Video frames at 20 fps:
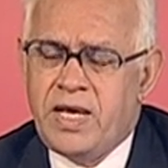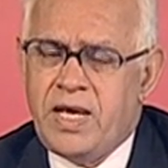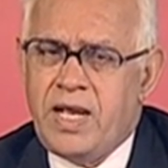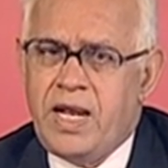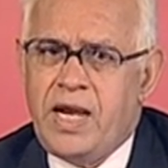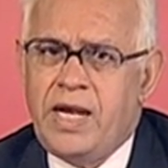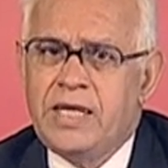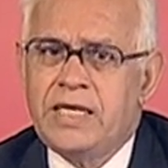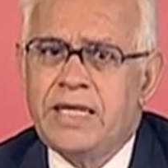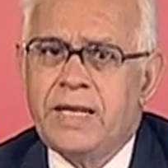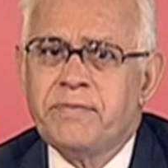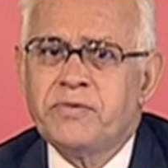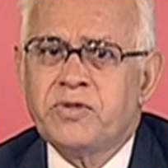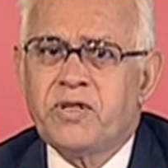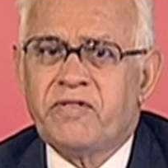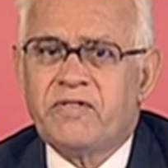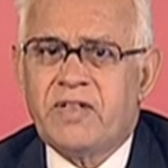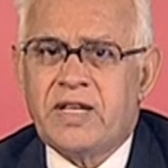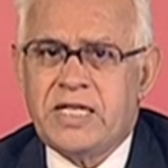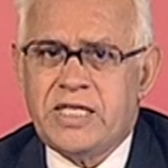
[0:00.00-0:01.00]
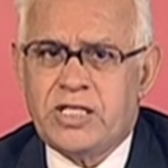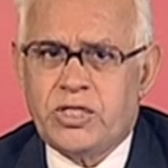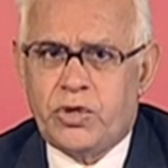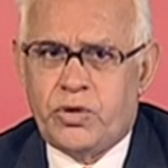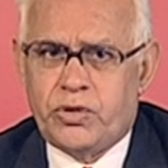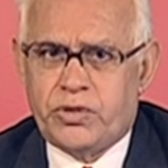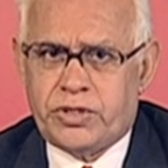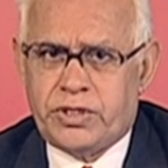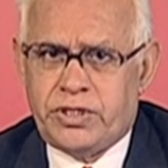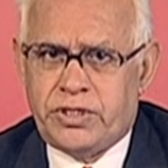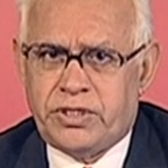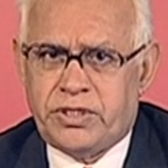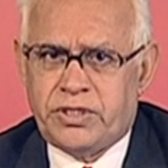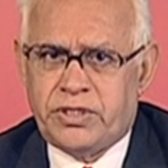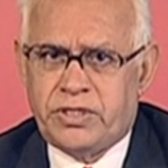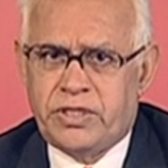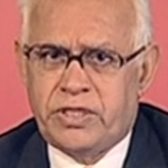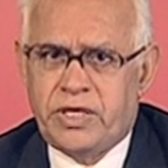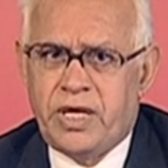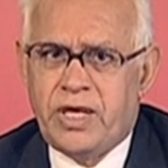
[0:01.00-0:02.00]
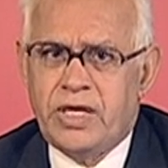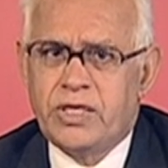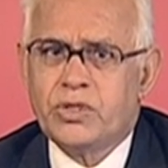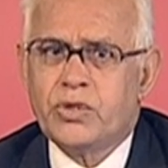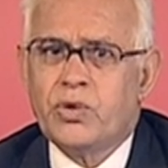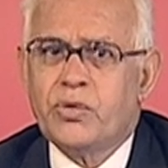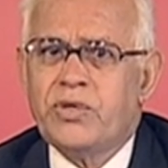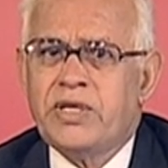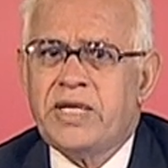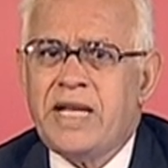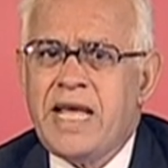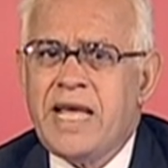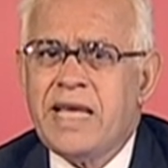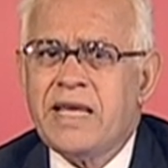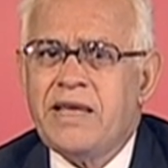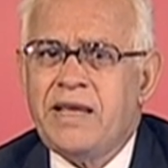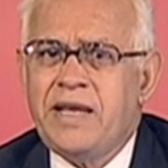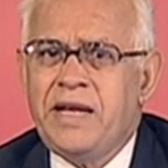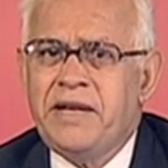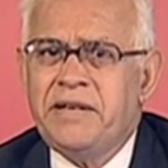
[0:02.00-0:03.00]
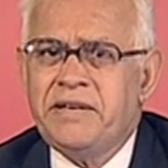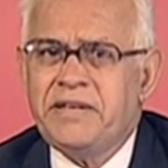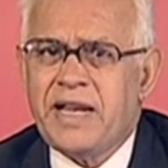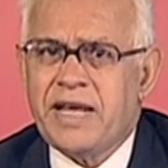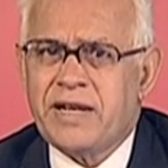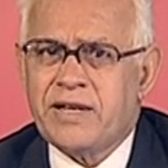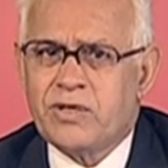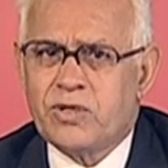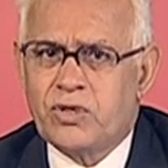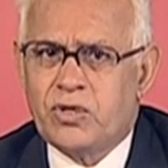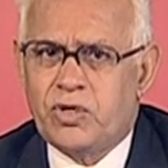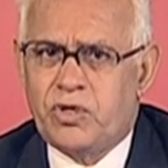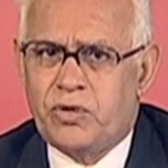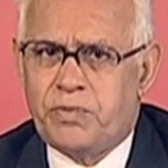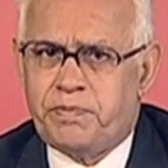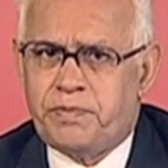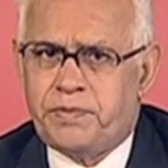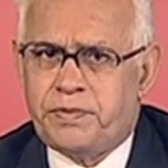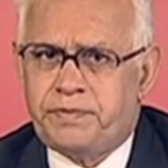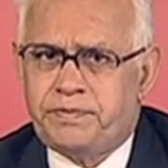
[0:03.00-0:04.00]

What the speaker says: in terms of the resources. So, take intact group.